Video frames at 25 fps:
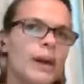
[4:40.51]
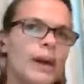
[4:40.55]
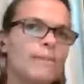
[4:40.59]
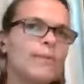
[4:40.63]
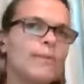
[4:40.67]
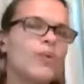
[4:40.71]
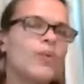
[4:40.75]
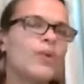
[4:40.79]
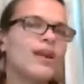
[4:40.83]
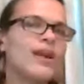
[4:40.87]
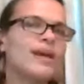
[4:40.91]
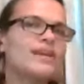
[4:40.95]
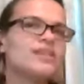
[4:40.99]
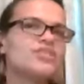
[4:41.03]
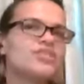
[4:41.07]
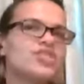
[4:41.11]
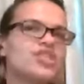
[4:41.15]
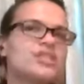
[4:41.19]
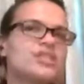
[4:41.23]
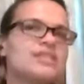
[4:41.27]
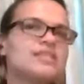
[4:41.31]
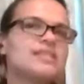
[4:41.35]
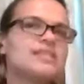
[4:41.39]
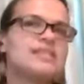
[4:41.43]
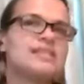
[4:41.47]
But when I
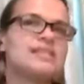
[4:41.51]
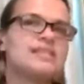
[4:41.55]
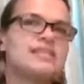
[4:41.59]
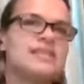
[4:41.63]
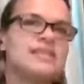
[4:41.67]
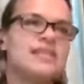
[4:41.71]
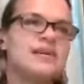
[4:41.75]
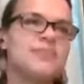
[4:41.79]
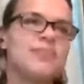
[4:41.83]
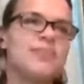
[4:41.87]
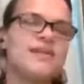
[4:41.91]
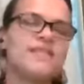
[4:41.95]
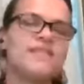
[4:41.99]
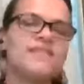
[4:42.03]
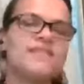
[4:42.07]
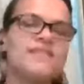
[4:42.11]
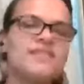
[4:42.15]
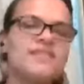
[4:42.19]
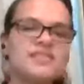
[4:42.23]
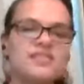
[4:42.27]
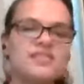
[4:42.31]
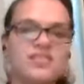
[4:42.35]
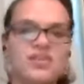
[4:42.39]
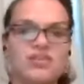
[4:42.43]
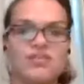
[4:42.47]
started to see that my
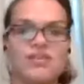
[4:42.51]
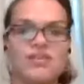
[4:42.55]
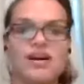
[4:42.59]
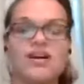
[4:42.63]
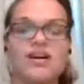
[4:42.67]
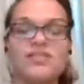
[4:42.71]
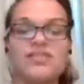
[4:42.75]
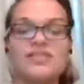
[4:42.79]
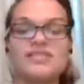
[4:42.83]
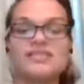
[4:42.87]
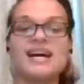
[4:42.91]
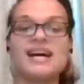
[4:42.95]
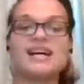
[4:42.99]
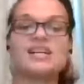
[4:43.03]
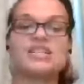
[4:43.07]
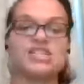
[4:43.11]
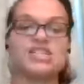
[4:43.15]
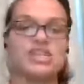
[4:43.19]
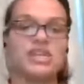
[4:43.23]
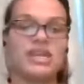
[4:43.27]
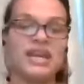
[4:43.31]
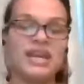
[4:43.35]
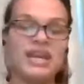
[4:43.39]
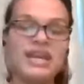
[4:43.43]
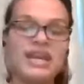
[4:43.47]
physical health is
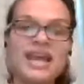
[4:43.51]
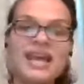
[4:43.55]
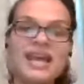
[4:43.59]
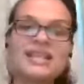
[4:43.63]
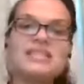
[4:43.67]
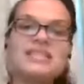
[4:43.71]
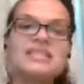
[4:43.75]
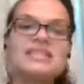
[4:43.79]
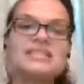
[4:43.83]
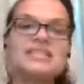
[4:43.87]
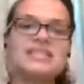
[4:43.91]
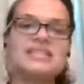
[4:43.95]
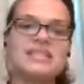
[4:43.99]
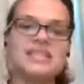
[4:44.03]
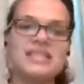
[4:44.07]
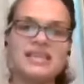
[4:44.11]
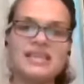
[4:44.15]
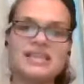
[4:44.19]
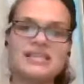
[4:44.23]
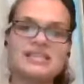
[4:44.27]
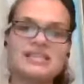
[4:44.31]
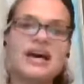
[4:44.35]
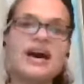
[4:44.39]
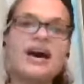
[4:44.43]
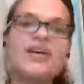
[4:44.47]
actually connected to
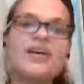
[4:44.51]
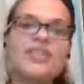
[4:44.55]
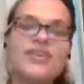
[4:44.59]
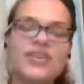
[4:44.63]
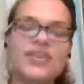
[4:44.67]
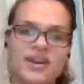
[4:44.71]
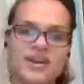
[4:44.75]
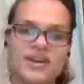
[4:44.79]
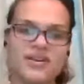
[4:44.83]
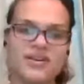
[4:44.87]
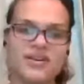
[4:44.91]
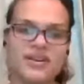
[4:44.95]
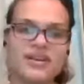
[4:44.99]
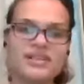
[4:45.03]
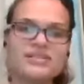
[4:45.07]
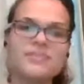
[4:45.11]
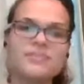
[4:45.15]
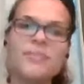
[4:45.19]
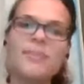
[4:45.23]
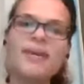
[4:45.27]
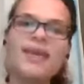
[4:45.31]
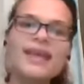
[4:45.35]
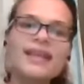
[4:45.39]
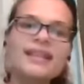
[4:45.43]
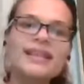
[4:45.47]
these other areas,
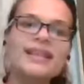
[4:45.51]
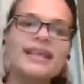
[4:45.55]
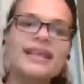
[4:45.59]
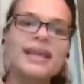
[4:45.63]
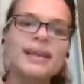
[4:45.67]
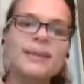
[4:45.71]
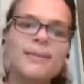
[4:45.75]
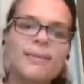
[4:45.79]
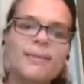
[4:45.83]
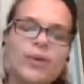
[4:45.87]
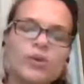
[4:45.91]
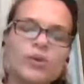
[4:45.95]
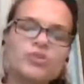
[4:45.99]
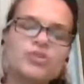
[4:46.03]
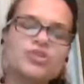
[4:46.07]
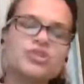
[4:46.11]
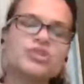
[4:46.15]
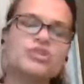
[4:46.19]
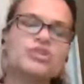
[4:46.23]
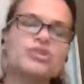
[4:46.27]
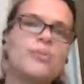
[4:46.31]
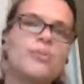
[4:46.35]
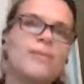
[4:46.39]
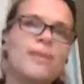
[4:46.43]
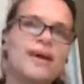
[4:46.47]
mainly
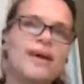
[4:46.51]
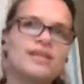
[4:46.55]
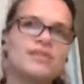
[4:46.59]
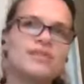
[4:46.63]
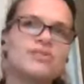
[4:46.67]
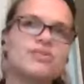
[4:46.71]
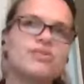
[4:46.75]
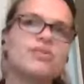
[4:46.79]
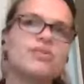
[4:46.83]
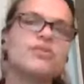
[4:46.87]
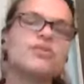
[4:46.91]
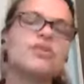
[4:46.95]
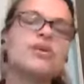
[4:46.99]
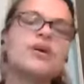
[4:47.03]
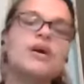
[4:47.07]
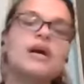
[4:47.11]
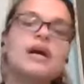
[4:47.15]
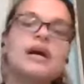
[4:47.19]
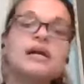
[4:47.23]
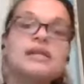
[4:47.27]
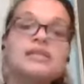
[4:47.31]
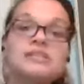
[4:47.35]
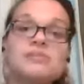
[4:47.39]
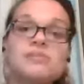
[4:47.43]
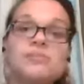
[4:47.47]
emotional, mental,
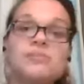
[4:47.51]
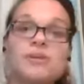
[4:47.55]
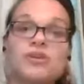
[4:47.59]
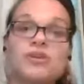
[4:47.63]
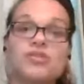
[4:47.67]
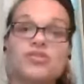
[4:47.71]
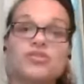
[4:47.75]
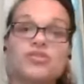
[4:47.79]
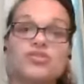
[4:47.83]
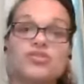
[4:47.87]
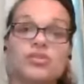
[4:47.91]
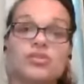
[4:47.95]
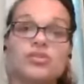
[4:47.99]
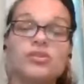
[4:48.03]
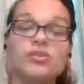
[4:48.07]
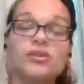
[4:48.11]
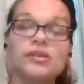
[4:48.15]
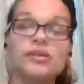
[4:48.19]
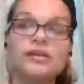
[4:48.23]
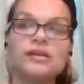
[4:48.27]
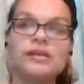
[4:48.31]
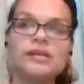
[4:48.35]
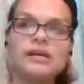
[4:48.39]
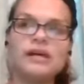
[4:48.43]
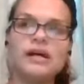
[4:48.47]
spiritual,
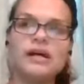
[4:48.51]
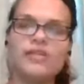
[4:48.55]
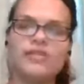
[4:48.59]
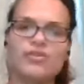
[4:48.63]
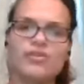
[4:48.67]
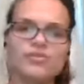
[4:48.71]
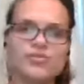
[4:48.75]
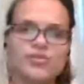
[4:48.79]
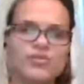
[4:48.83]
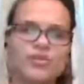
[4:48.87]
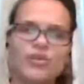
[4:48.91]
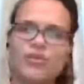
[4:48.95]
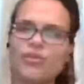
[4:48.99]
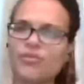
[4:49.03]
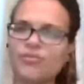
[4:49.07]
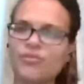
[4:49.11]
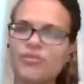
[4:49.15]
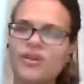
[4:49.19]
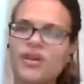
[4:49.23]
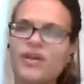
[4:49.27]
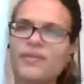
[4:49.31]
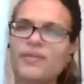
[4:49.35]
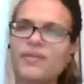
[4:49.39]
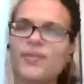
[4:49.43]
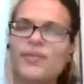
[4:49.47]
those were the
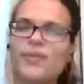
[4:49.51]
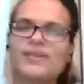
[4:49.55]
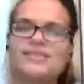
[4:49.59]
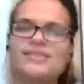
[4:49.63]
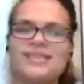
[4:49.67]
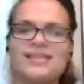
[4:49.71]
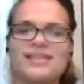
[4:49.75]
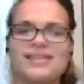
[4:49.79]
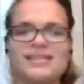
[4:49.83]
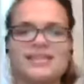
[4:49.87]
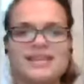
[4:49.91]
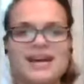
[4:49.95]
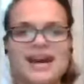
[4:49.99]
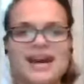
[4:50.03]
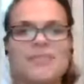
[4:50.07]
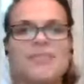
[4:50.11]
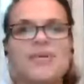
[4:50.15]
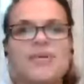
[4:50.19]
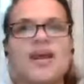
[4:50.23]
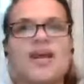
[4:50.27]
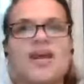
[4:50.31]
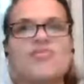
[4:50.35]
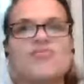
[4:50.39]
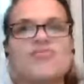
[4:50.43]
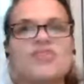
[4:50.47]
three other ones at the time
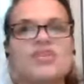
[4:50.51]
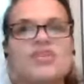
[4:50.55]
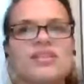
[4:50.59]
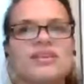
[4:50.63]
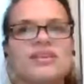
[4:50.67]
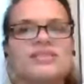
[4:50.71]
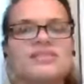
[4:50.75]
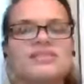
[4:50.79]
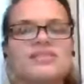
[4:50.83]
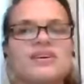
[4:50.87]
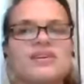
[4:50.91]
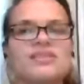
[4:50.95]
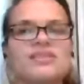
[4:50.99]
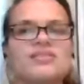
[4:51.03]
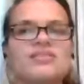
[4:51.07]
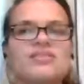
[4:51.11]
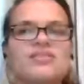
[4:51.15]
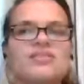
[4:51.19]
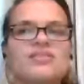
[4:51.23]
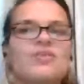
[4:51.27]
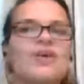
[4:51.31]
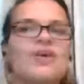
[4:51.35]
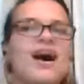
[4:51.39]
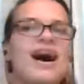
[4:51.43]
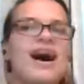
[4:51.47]
that I really stuck
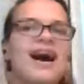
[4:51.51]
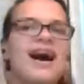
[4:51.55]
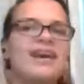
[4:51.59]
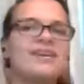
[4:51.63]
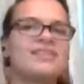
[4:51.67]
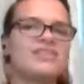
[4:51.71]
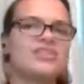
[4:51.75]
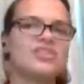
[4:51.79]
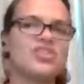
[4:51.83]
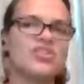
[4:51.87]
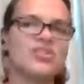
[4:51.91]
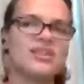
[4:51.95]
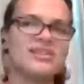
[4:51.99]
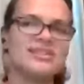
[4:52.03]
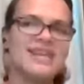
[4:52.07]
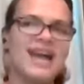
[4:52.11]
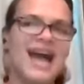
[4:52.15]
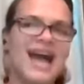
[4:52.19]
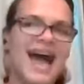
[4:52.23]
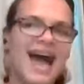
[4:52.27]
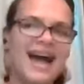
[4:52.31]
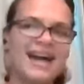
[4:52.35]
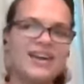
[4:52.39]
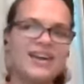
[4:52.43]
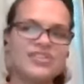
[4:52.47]
to. I started to
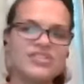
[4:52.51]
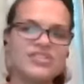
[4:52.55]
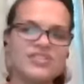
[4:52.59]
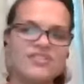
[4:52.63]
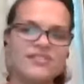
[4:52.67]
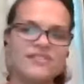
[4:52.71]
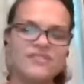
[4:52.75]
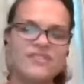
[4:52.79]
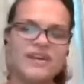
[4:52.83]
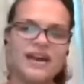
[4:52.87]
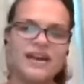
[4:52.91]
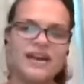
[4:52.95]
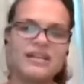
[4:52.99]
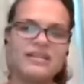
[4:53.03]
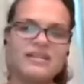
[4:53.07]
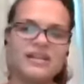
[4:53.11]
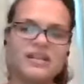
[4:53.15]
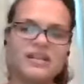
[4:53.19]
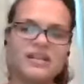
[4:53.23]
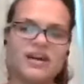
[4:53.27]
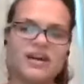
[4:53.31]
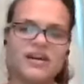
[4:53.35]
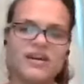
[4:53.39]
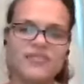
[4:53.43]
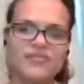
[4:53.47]
actually find a
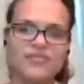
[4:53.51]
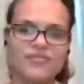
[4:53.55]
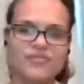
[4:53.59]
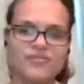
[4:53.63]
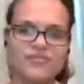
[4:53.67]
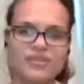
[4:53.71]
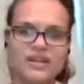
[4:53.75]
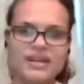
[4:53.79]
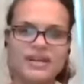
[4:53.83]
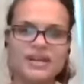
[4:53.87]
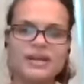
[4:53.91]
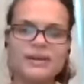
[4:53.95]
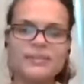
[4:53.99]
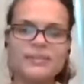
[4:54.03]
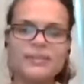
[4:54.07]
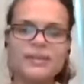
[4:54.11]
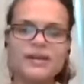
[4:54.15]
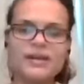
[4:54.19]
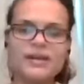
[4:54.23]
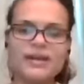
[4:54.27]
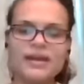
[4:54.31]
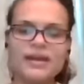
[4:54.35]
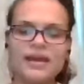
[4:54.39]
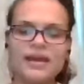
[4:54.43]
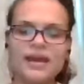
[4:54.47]
lot of freedom
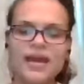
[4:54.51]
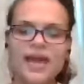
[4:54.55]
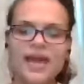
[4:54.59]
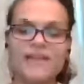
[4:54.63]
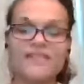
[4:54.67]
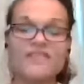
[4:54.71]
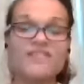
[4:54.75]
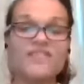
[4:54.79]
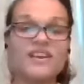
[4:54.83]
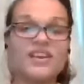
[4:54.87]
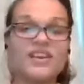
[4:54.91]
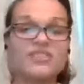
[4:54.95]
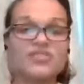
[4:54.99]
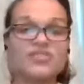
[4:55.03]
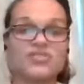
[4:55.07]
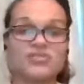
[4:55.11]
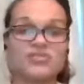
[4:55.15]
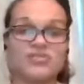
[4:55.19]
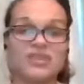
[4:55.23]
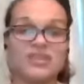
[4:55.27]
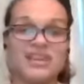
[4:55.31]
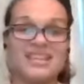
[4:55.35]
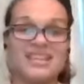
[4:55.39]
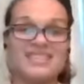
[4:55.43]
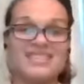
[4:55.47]
and
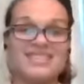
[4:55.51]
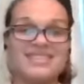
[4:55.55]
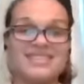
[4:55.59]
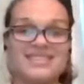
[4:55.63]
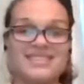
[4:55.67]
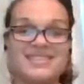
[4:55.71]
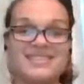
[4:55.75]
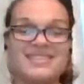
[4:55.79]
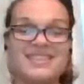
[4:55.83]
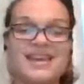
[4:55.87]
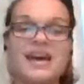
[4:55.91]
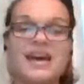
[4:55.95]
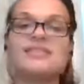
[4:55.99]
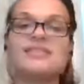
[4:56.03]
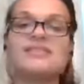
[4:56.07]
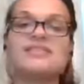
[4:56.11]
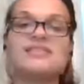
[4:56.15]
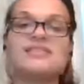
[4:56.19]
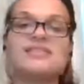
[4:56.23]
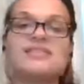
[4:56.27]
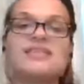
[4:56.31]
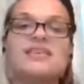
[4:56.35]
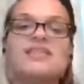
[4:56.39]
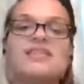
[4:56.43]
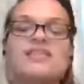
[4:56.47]
victory and
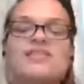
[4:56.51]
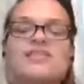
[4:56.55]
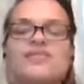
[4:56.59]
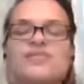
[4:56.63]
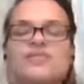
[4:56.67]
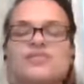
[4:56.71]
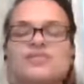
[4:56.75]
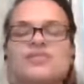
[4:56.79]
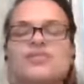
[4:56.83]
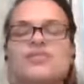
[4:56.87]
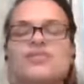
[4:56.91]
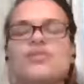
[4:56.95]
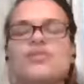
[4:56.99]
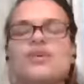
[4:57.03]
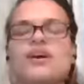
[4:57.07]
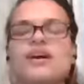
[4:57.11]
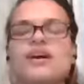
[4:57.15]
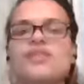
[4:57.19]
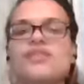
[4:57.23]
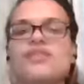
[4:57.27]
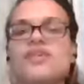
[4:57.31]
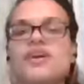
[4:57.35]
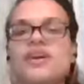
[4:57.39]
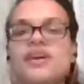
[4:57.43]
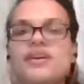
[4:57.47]
success in the physical
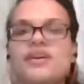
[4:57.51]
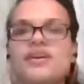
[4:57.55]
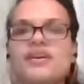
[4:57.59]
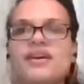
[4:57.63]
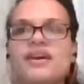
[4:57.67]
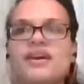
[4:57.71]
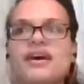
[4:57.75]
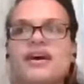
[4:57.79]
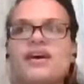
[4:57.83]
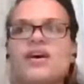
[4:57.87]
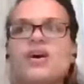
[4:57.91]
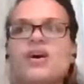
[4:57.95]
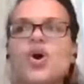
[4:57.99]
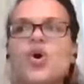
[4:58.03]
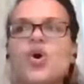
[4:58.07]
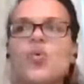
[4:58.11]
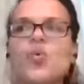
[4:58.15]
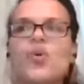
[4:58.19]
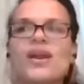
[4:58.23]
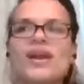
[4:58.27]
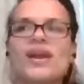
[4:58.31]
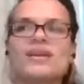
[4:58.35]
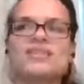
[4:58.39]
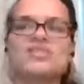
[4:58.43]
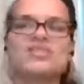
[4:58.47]
health area
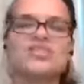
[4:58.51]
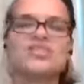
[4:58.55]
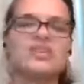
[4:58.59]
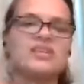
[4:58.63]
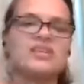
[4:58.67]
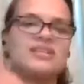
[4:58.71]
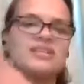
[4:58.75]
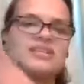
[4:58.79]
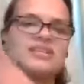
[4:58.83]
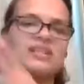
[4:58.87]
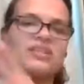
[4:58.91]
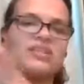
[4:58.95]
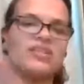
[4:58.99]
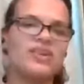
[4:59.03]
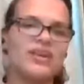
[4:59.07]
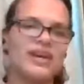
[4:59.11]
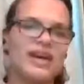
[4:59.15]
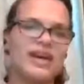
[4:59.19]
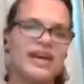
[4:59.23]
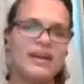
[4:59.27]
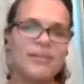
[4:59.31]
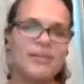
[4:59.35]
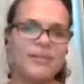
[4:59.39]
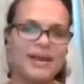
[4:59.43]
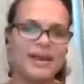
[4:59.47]
when I started to look
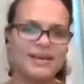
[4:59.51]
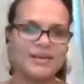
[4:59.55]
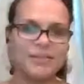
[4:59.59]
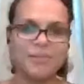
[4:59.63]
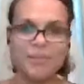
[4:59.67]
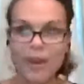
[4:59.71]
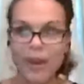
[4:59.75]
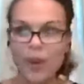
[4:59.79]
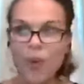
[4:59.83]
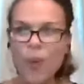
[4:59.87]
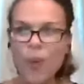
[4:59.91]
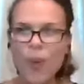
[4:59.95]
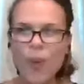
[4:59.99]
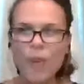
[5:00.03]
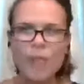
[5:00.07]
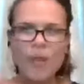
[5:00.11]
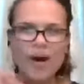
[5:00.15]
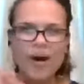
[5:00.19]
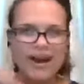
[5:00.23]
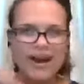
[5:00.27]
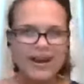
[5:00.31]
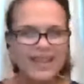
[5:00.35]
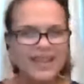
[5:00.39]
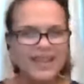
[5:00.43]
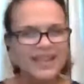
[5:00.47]
at my, my whole
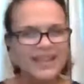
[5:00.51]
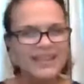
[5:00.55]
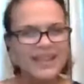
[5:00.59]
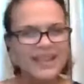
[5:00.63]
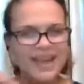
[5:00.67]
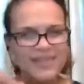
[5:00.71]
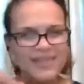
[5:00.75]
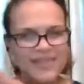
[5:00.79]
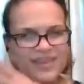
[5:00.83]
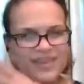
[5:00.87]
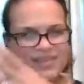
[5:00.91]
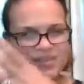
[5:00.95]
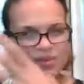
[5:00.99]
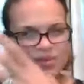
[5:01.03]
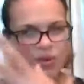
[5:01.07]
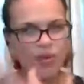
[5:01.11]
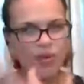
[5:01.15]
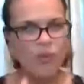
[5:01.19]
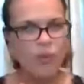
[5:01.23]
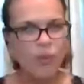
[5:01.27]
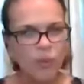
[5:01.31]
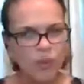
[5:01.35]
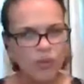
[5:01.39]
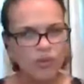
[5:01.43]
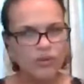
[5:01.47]
body and life as a
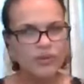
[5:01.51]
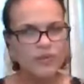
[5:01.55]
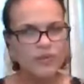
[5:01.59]
whole,